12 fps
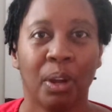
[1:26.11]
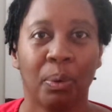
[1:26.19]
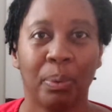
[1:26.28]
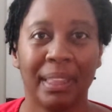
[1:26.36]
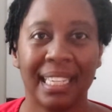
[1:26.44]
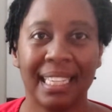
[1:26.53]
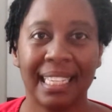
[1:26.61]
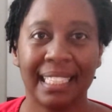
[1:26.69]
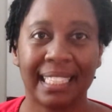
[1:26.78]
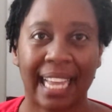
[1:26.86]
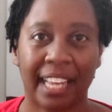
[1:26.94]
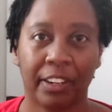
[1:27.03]
Within these
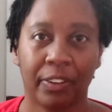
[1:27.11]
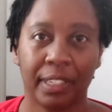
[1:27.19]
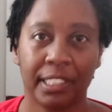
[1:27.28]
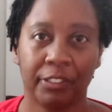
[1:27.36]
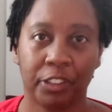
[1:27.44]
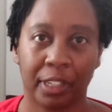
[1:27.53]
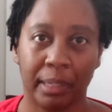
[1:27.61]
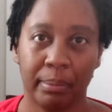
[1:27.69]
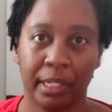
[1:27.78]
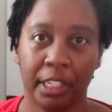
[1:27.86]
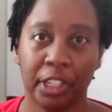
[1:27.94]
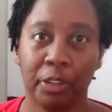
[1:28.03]
categories of
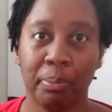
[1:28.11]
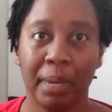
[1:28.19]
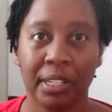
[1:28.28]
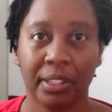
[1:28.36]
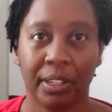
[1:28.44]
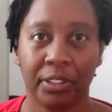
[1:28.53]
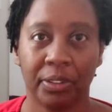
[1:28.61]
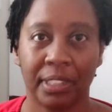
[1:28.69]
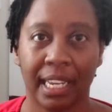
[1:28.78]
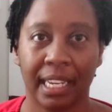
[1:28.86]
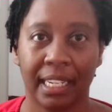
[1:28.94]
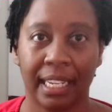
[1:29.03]
treatment, you must also
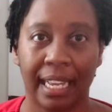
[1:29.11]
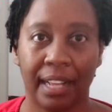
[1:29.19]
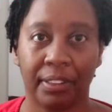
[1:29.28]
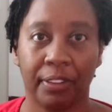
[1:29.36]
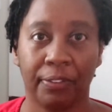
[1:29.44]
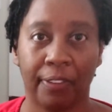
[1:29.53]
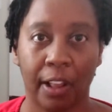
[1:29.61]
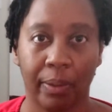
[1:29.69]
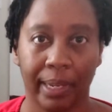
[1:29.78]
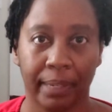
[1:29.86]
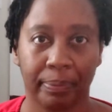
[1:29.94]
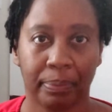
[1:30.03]
take into account the
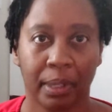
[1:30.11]
following.